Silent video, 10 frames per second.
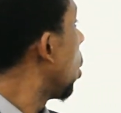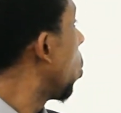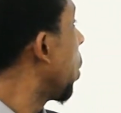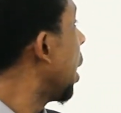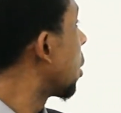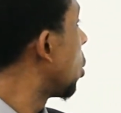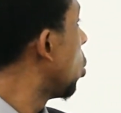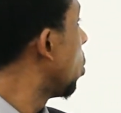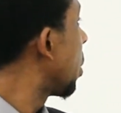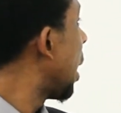We
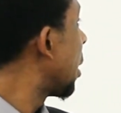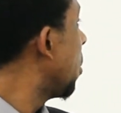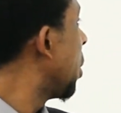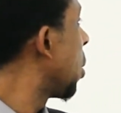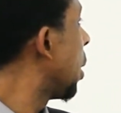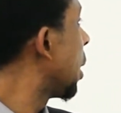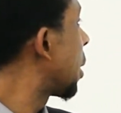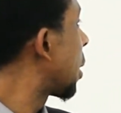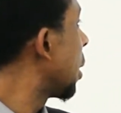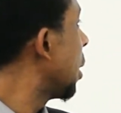assume that the Middle
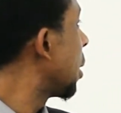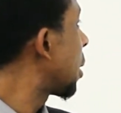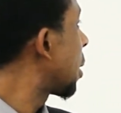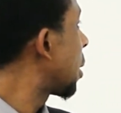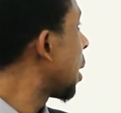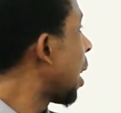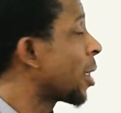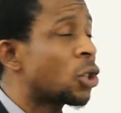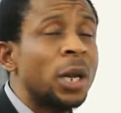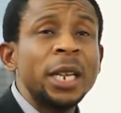East is
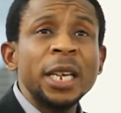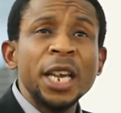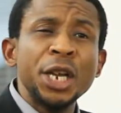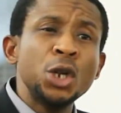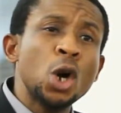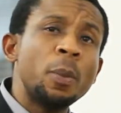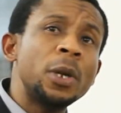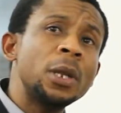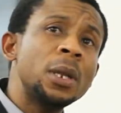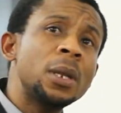actually a
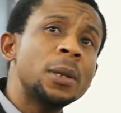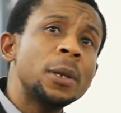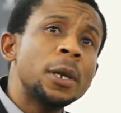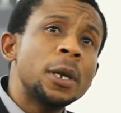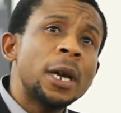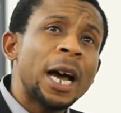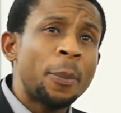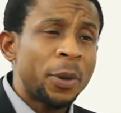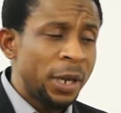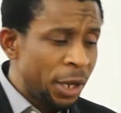normal
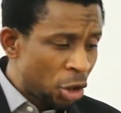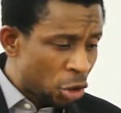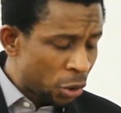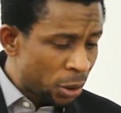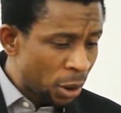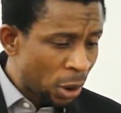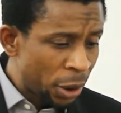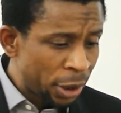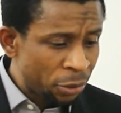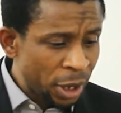appellation or
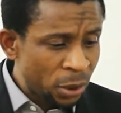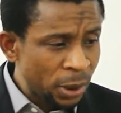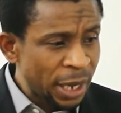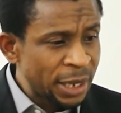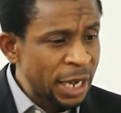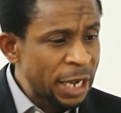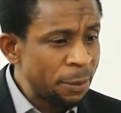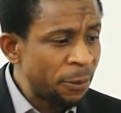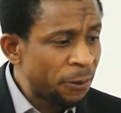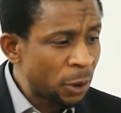a regular name
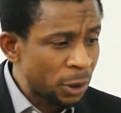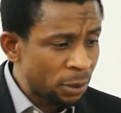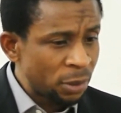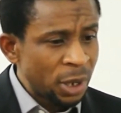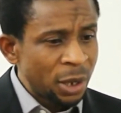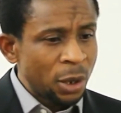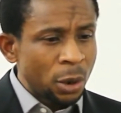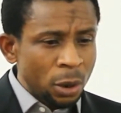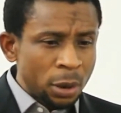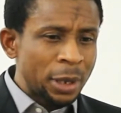for
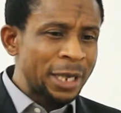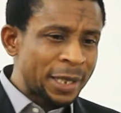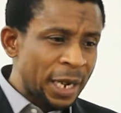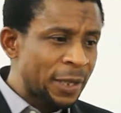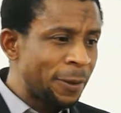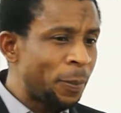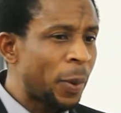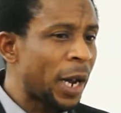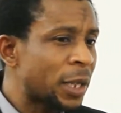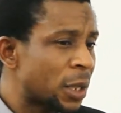a certain
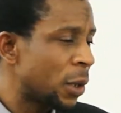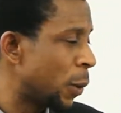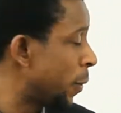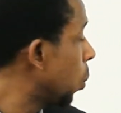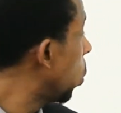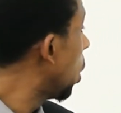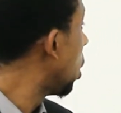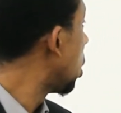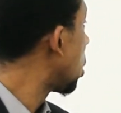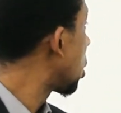part of the
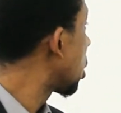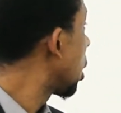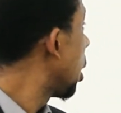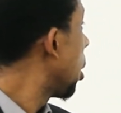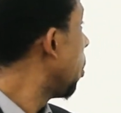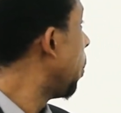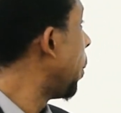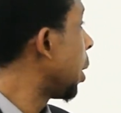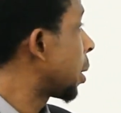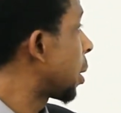world.
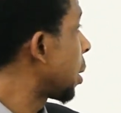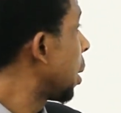But